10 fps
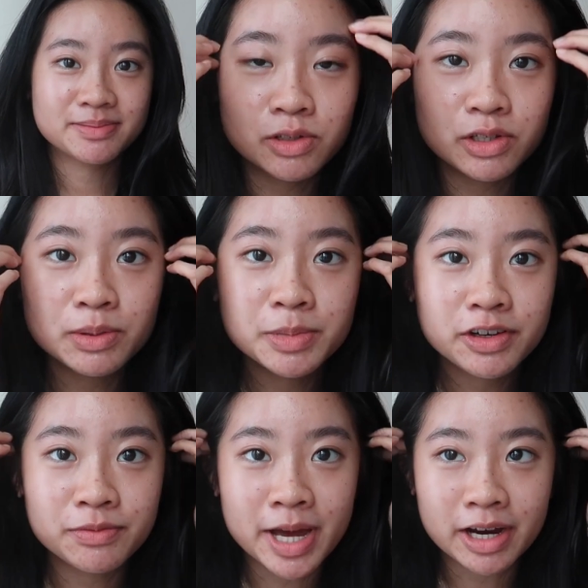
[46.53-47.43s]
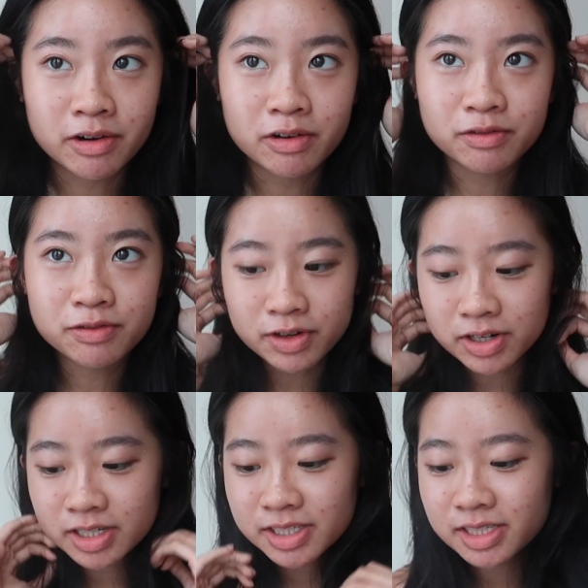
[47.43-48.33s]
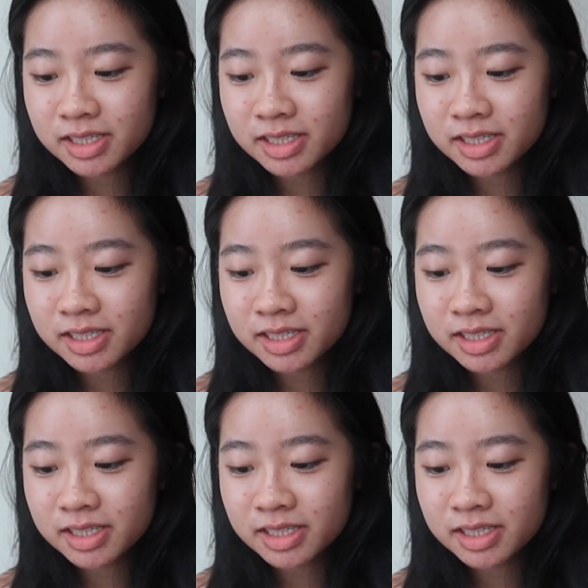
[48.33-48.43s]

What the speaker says: A little bit of background first.